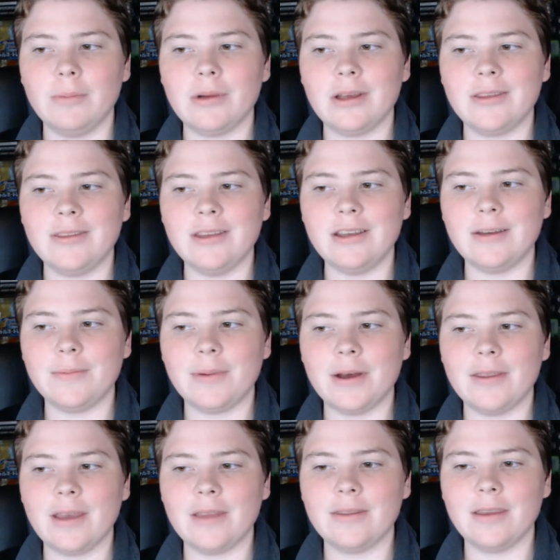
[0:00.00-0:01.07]
but I think
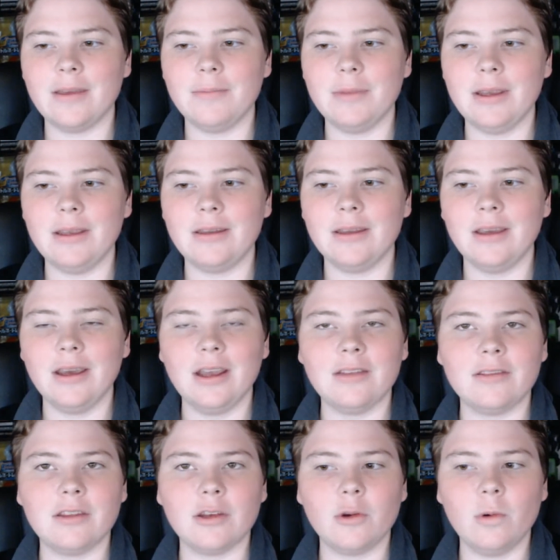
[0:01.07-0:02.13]
by that they mean
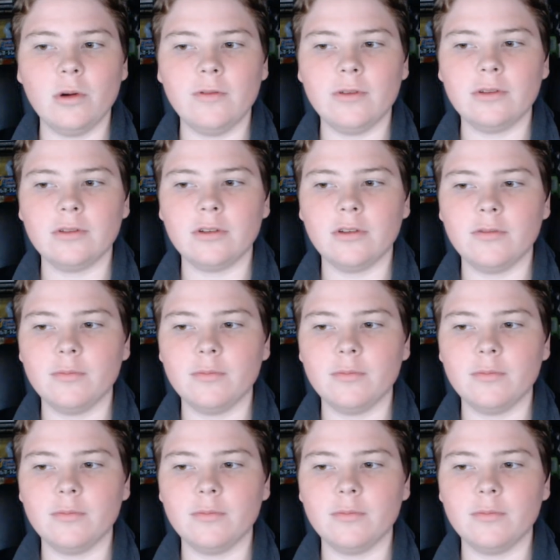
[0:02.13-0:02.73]
it's the equivalent